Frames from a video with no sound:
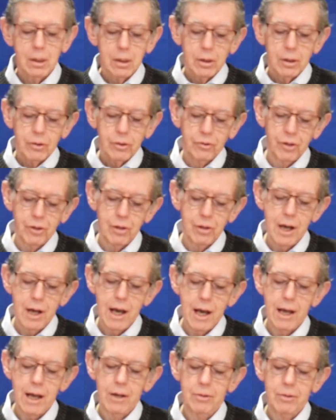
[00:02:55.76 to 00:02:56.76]
So
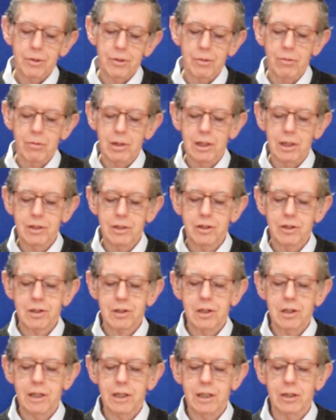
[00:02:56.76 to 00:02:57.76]
now the religious
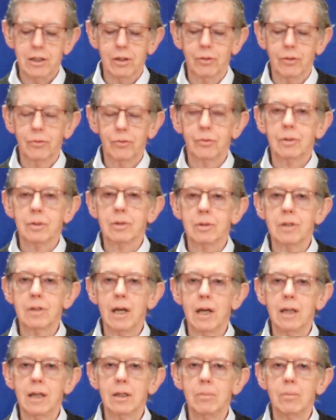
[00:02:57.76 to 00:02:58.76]
leaders
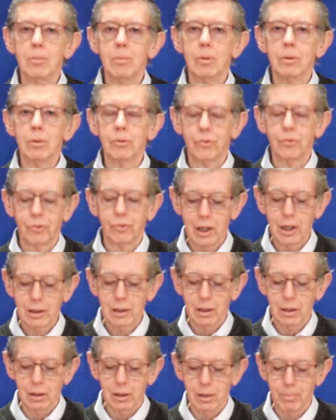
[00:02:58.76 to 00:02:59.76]
take a more
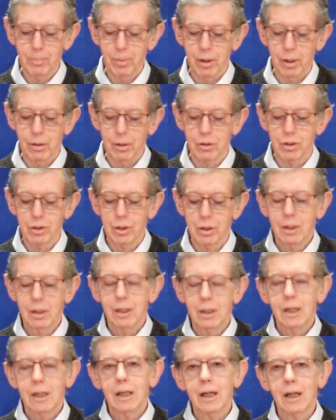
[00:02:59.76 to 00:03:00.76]
subtle approach
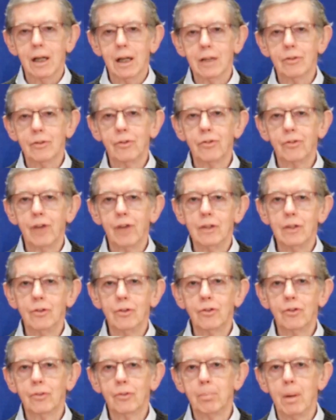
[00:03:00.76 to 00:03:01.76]
and send
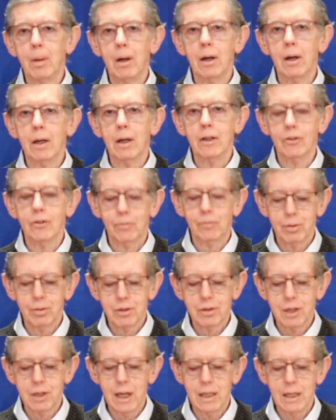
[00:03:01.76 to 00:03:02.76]
spies
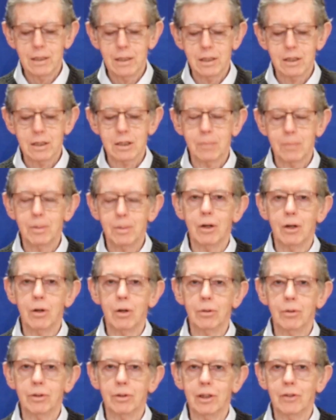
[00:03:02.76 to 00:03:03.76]
pretending to be
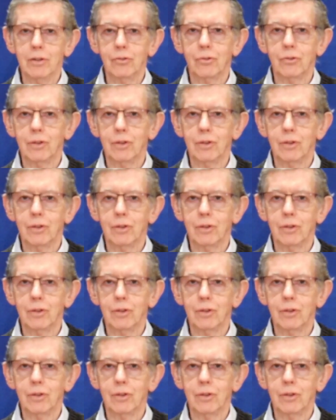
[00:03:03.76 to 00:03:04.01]
honest